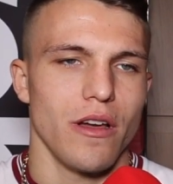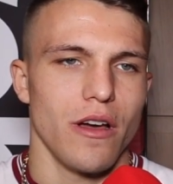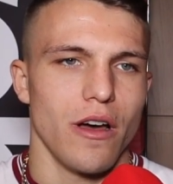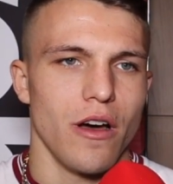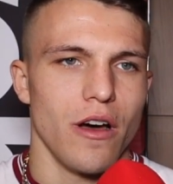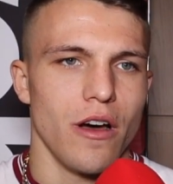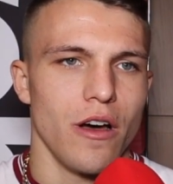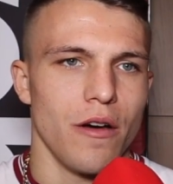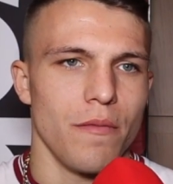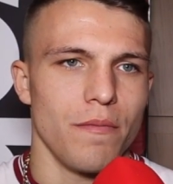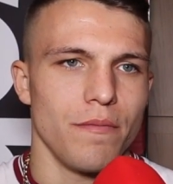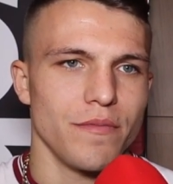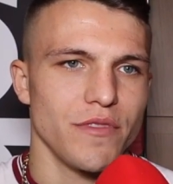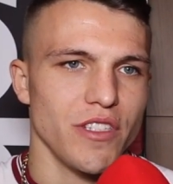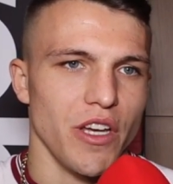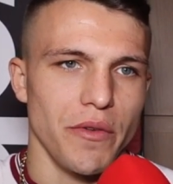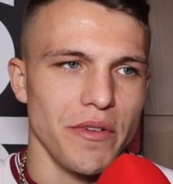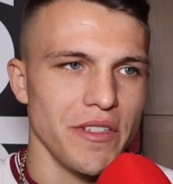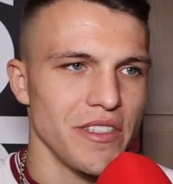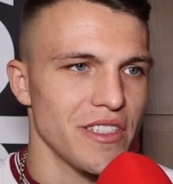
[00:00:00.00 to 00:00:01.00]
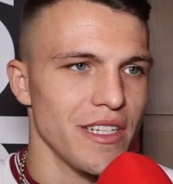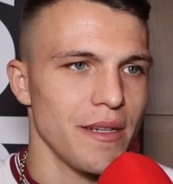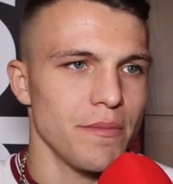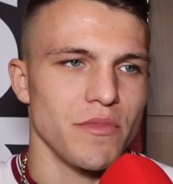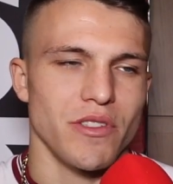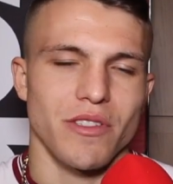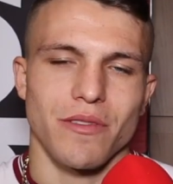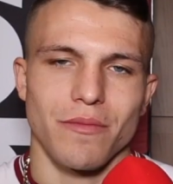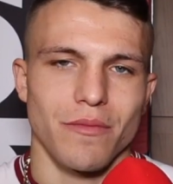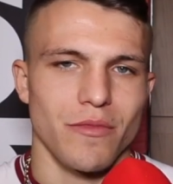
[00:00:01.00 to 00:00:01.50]
Tony
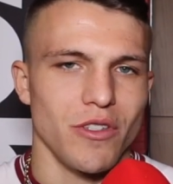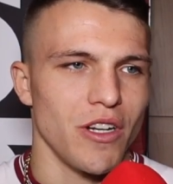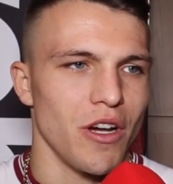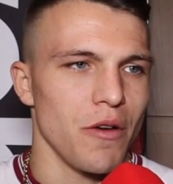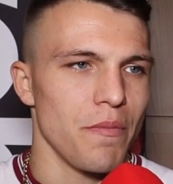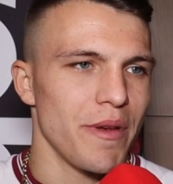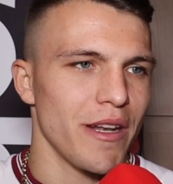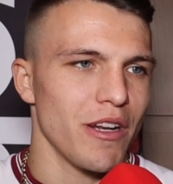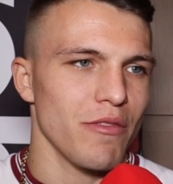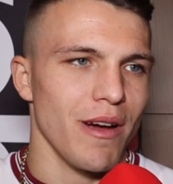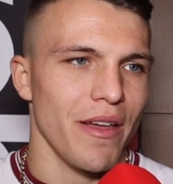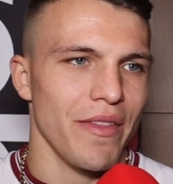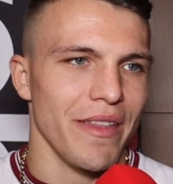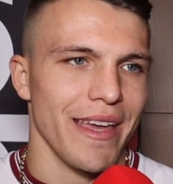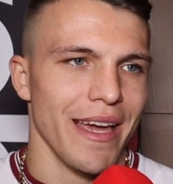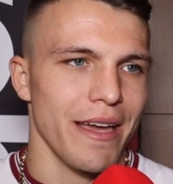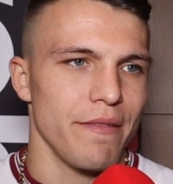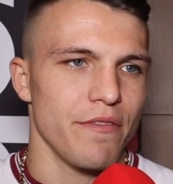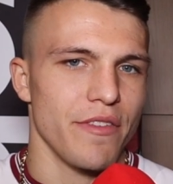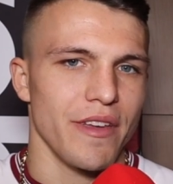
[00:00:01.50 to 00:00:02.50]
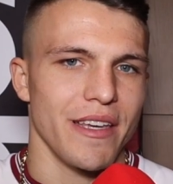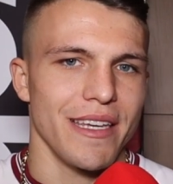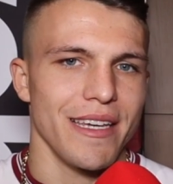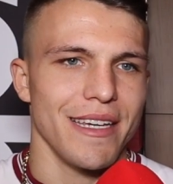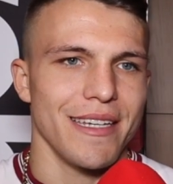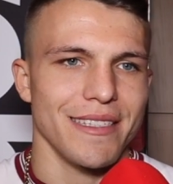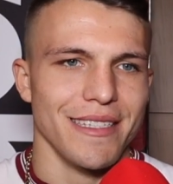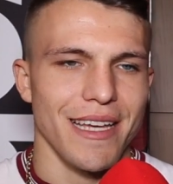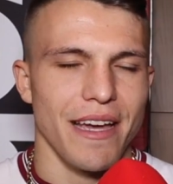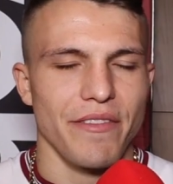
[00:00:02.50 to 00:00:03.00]
Sims, been around the game for
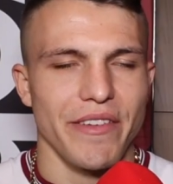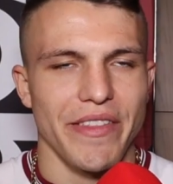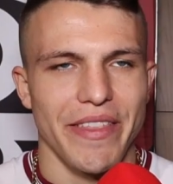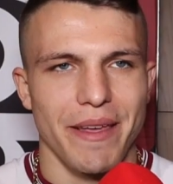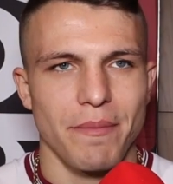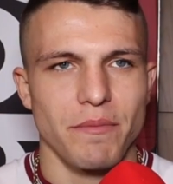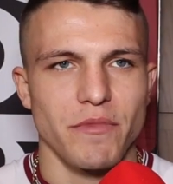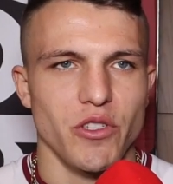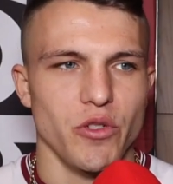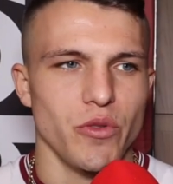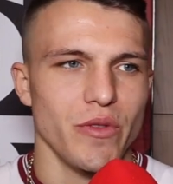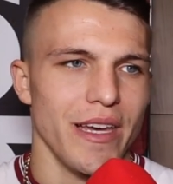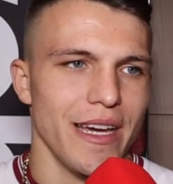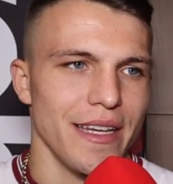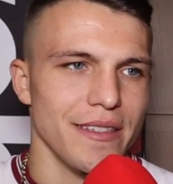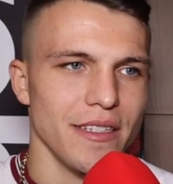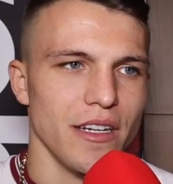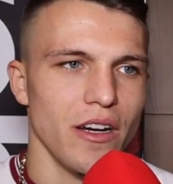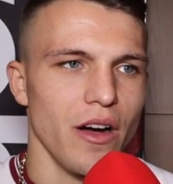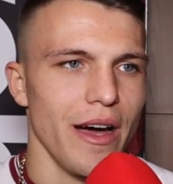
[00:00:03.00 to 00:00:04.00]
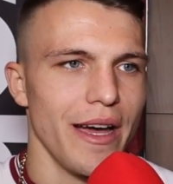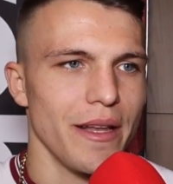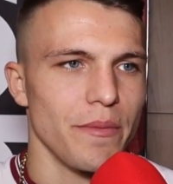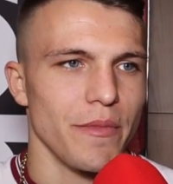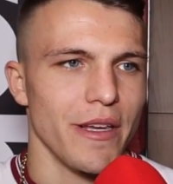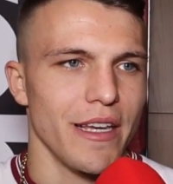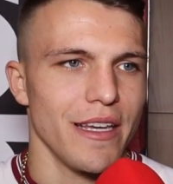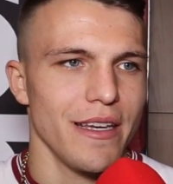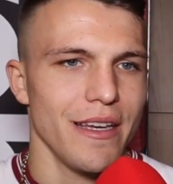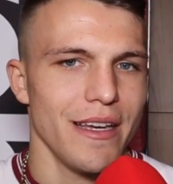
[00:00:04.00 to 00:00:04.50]
years. Having them two there to guide
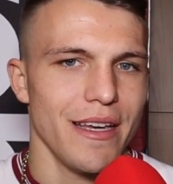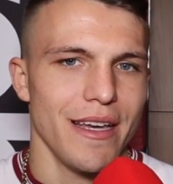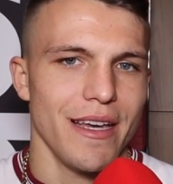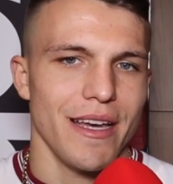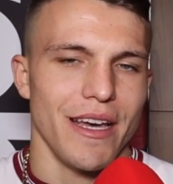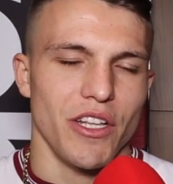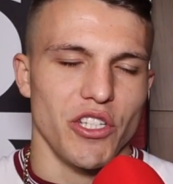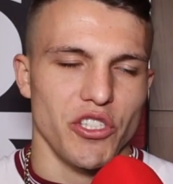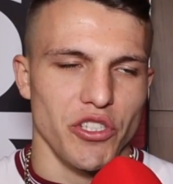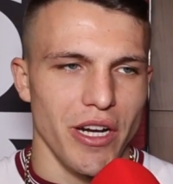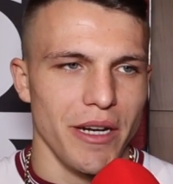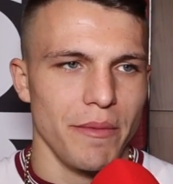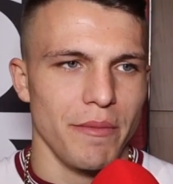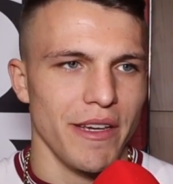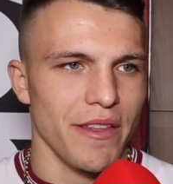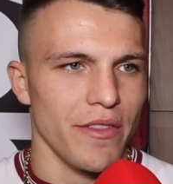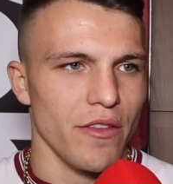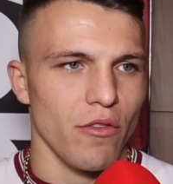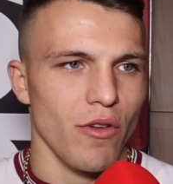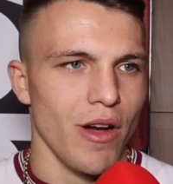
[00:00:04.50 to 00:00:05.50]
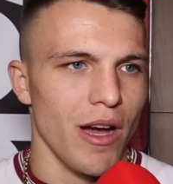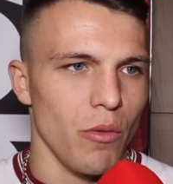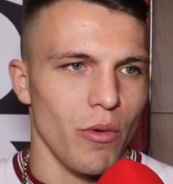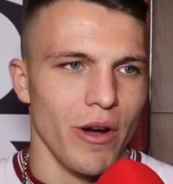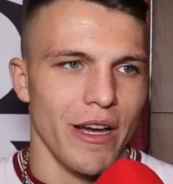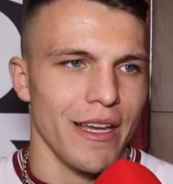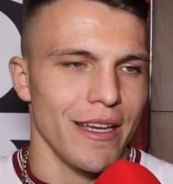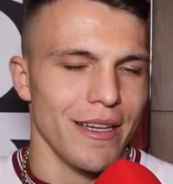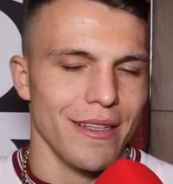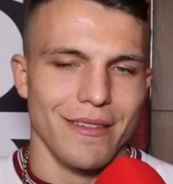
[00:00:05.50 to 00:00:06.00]
me and train me in the right
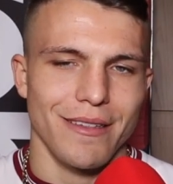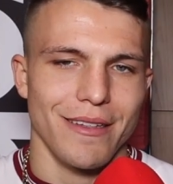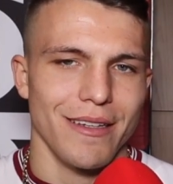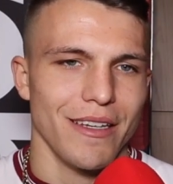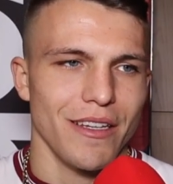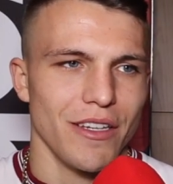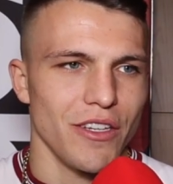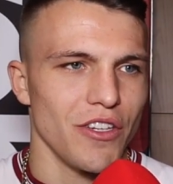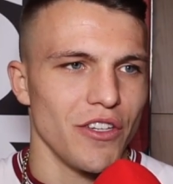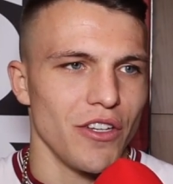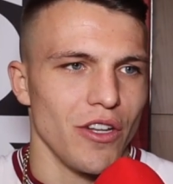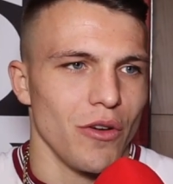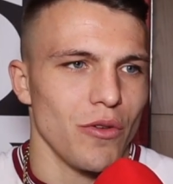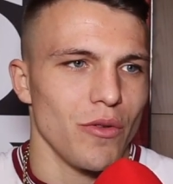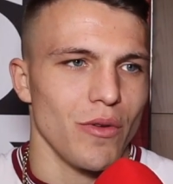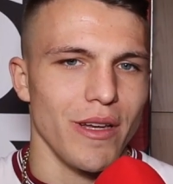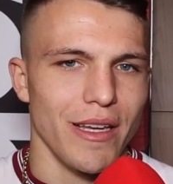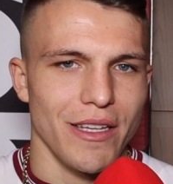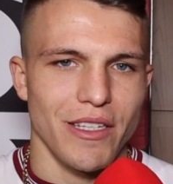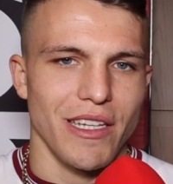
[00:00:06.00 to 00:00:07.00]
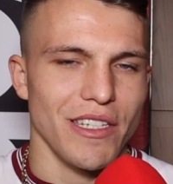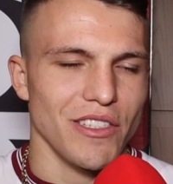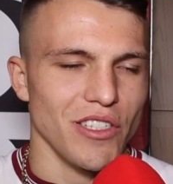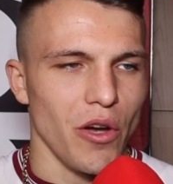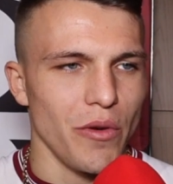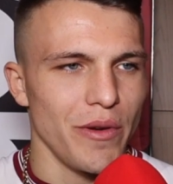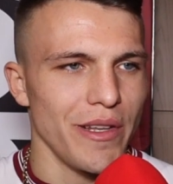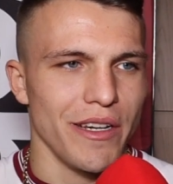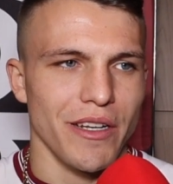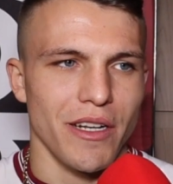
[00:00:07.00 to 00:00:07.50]
way, it's
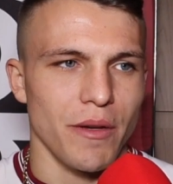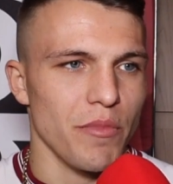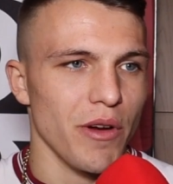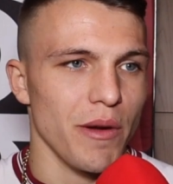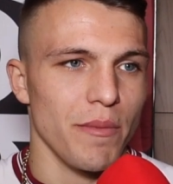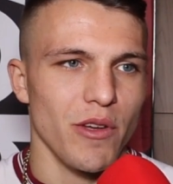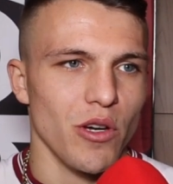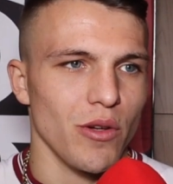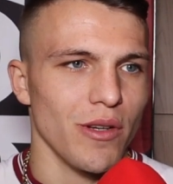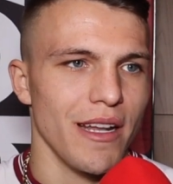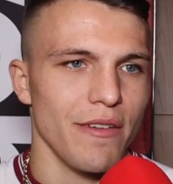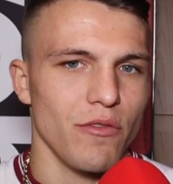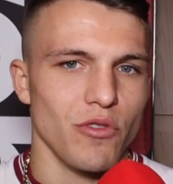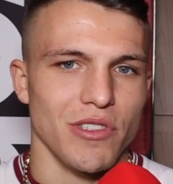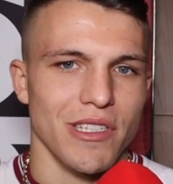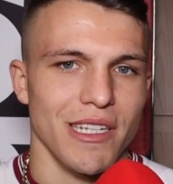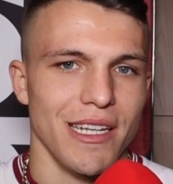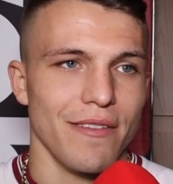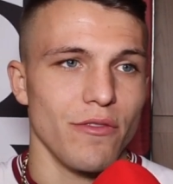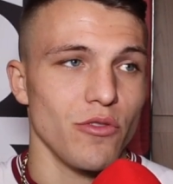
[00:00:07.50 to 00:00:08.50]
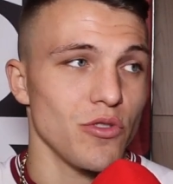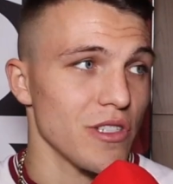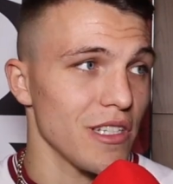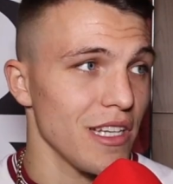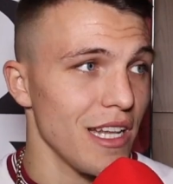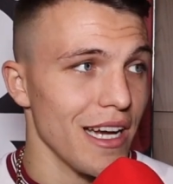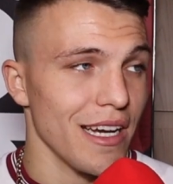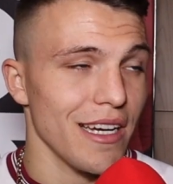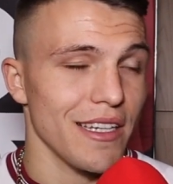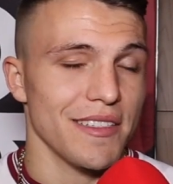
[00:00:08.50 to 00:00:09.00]
only going to bring me on levels and levels.
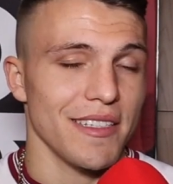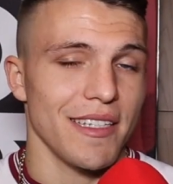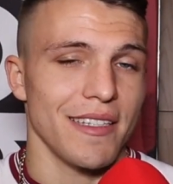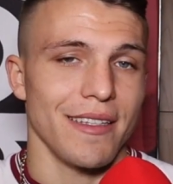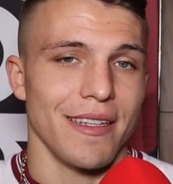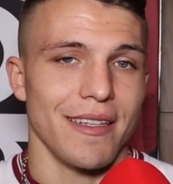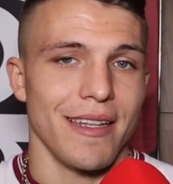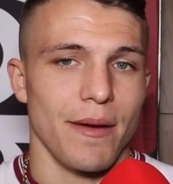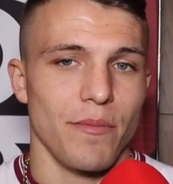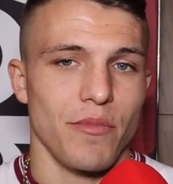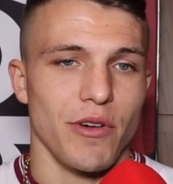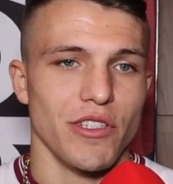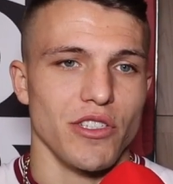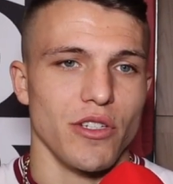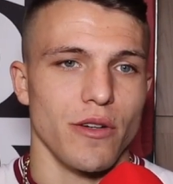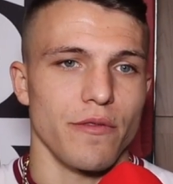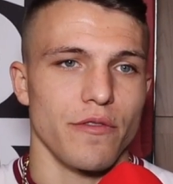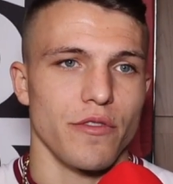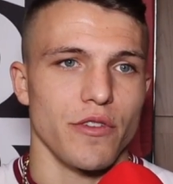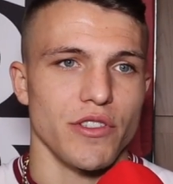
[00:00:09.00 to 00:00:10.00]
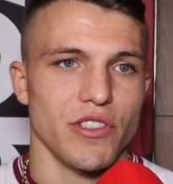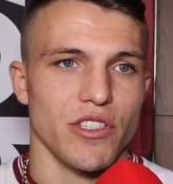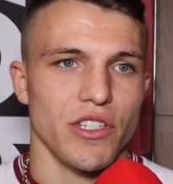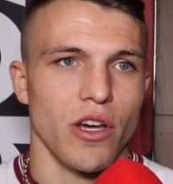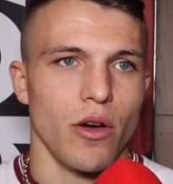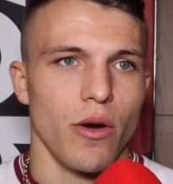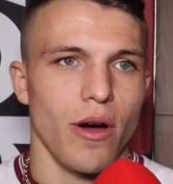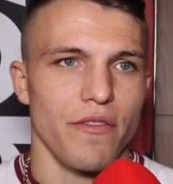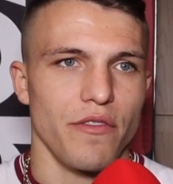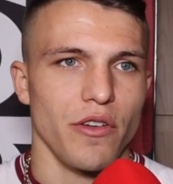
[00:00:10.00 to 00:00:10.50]
And like I said in that press conference,
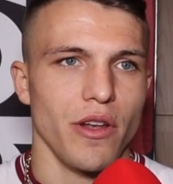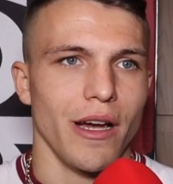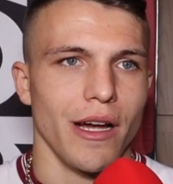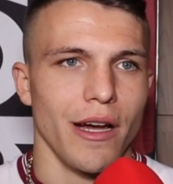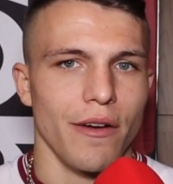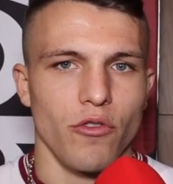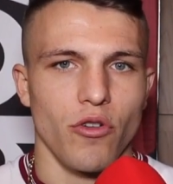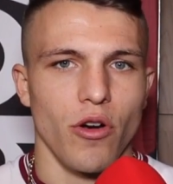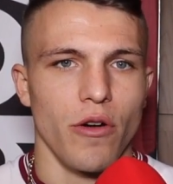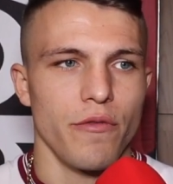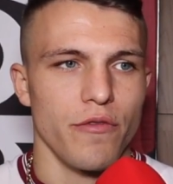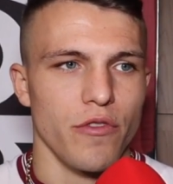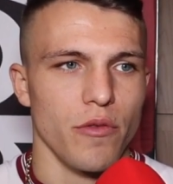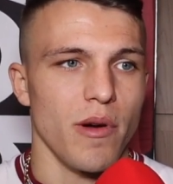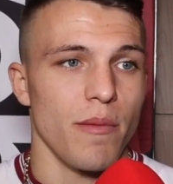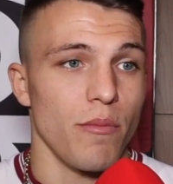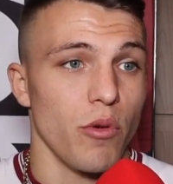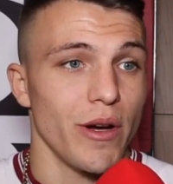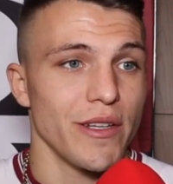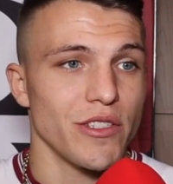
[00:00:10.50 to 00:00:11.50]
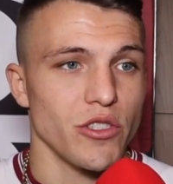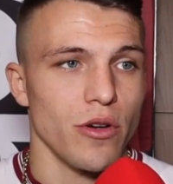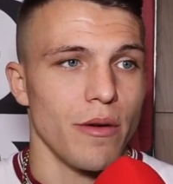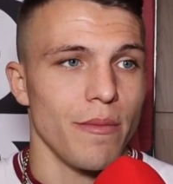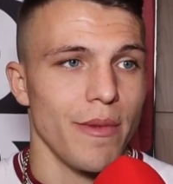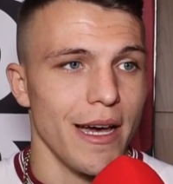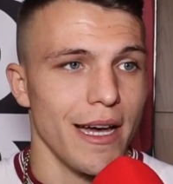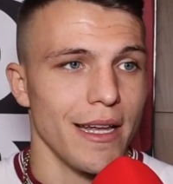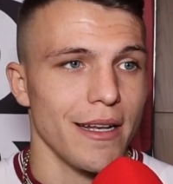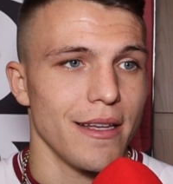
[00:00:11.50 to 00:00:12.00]
I feel like I've grown from a boy to a
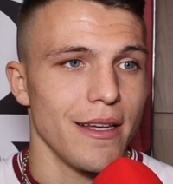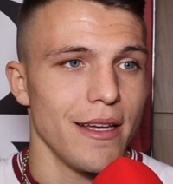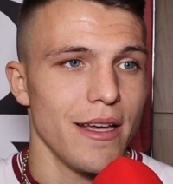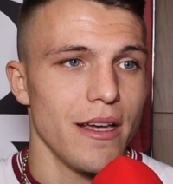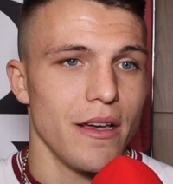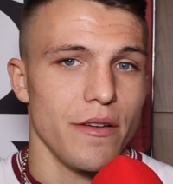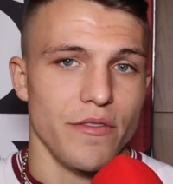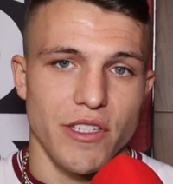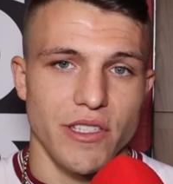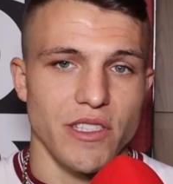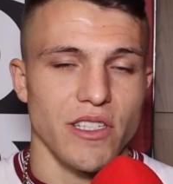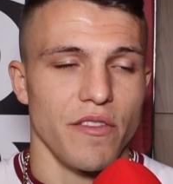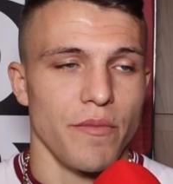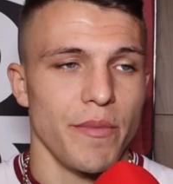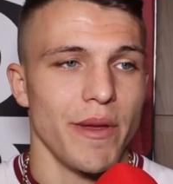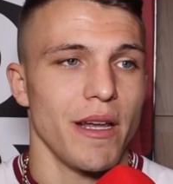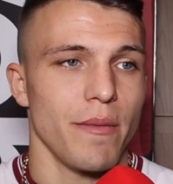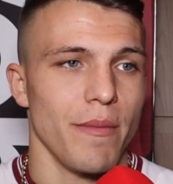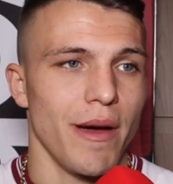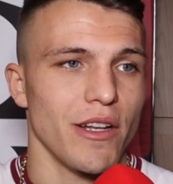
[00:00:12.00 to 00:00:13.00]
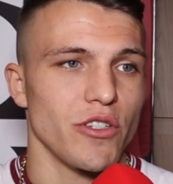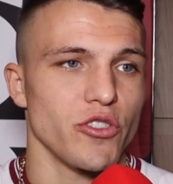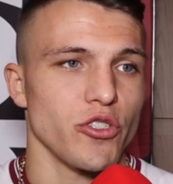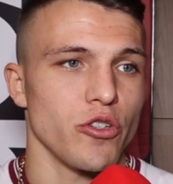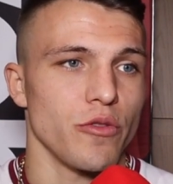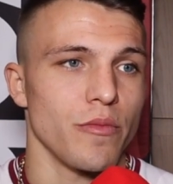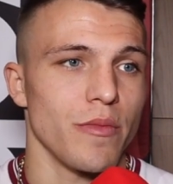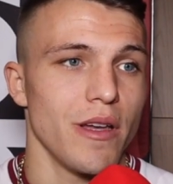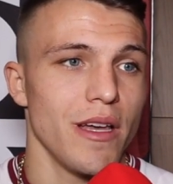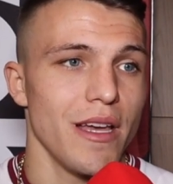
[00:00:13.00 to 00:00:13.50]
man since I've been at
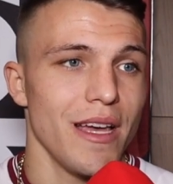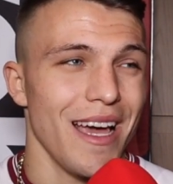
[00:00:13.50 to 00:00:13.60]
Matchroom.